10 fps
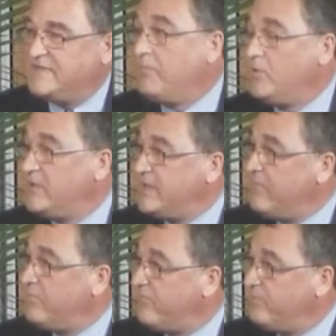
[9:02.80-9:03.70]
double the
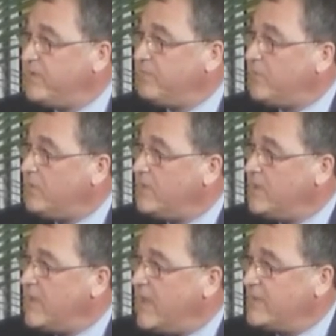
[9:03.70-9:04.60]
number of people
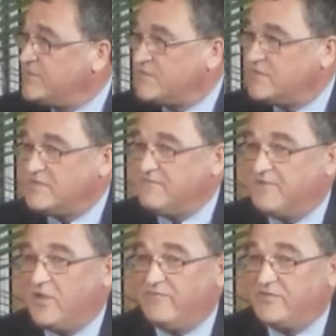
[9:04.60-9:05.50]
aged 65